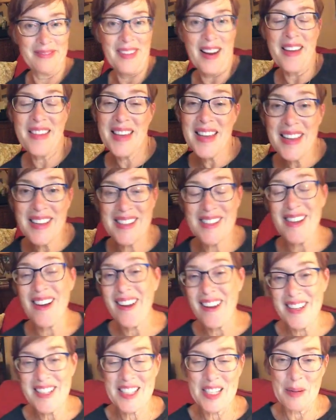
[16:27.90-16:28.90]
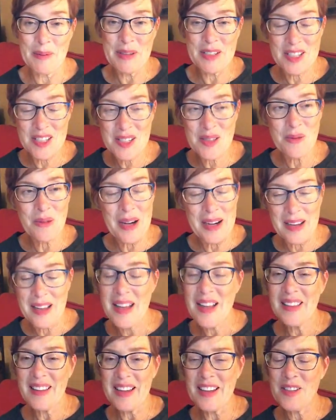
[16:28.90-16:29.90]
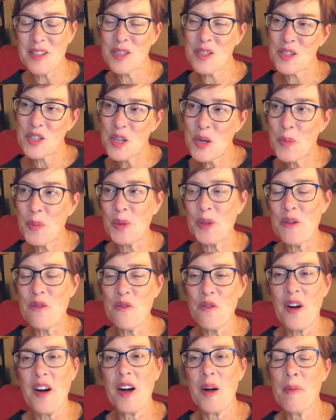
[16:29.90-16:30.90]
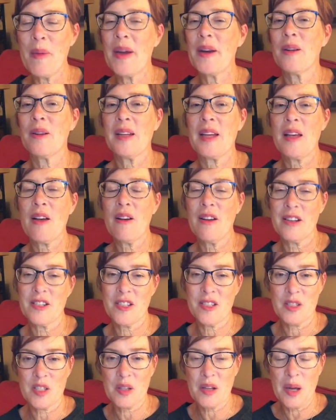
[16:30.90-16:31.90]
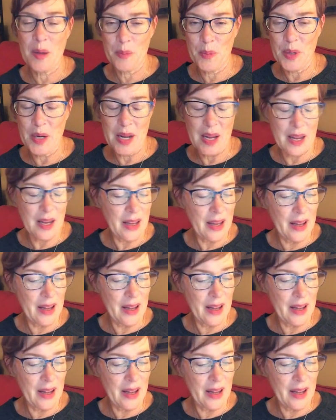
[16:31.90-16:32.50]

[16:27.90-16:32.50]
I think it's awesome. It's just like like super environmentally conscious company.